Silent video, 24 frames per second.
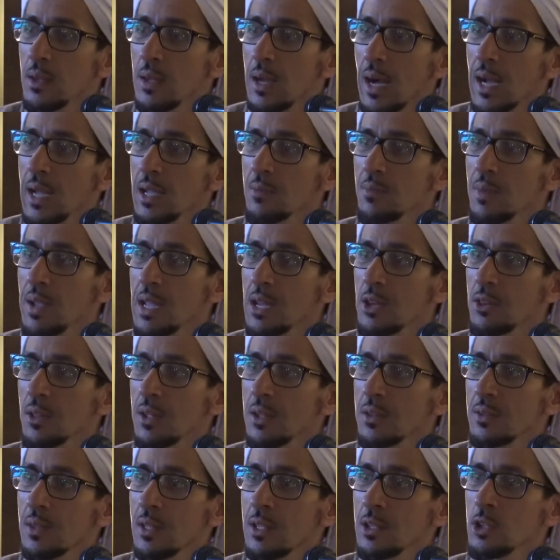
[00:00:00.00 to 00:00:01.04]
I made the
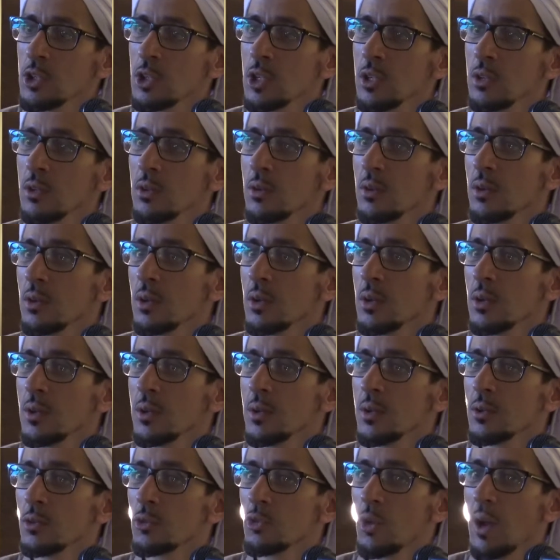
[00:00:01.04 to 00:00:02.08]
intention
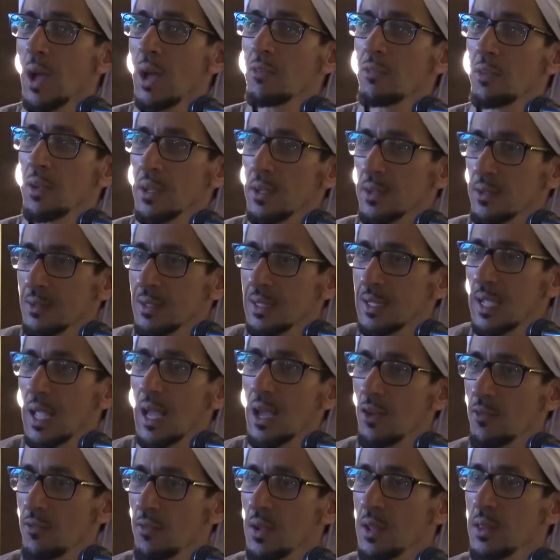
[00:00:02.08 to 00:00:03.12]
to have
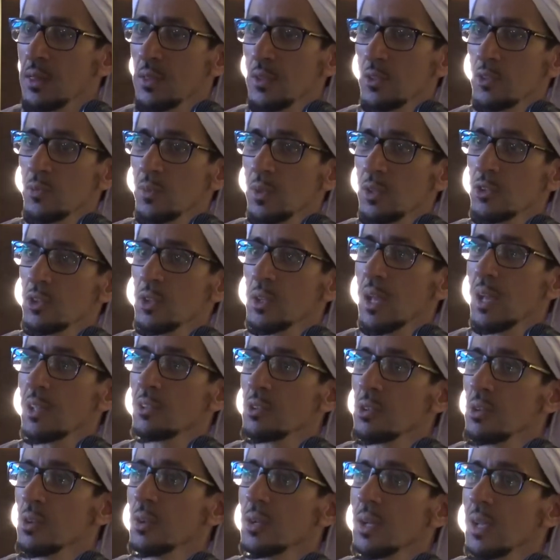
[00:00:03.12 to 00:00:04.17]
i'tikaf in this masjid
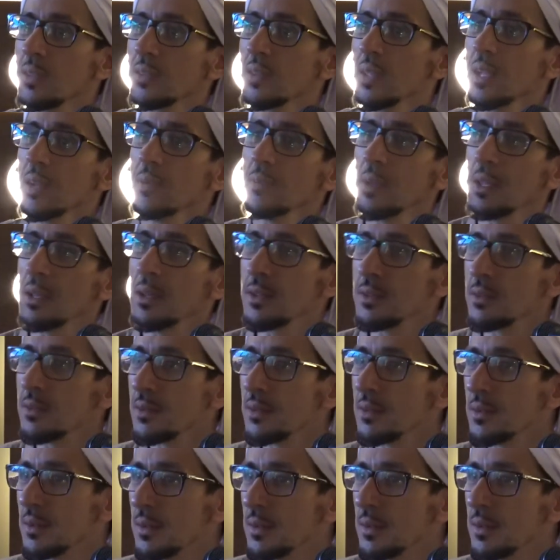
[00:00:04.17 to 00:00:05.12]
as long as I am in it.